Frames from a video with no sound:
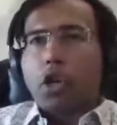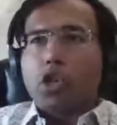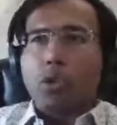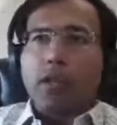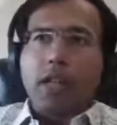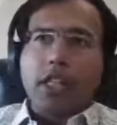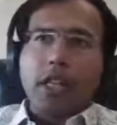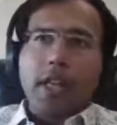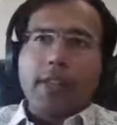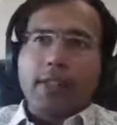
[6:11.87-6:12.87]
So, in such
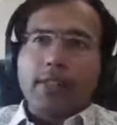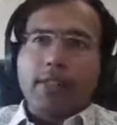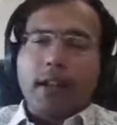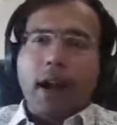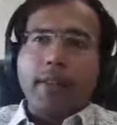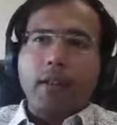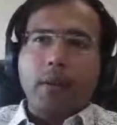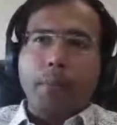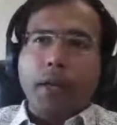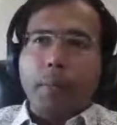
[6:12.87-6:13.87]
a cases, either
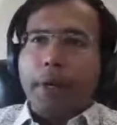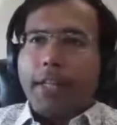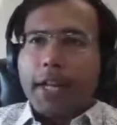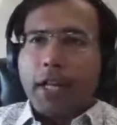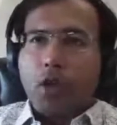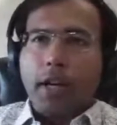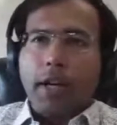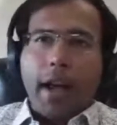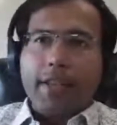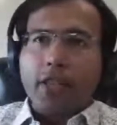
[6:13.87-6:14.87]
the builder may take it on
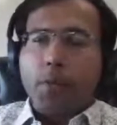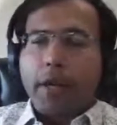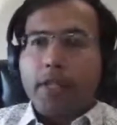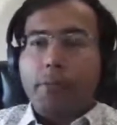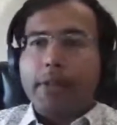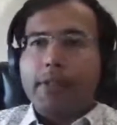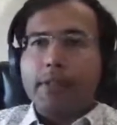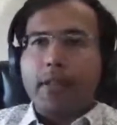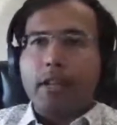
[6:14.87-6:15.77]
an as is where is basis,